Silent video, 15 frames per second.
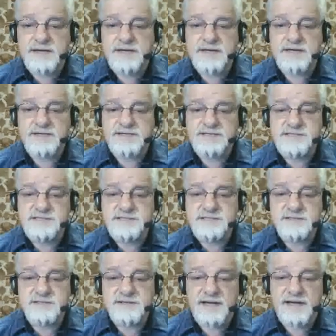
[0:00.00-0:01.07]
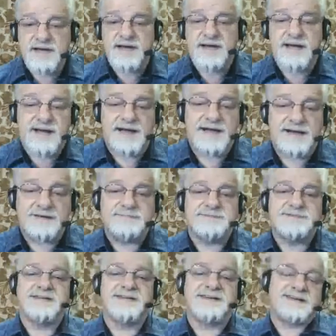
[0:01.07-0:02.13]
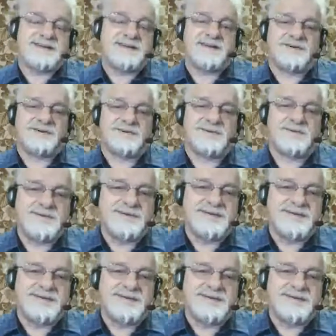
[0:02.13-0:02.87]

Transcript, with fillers: It's I, I'm saying you know,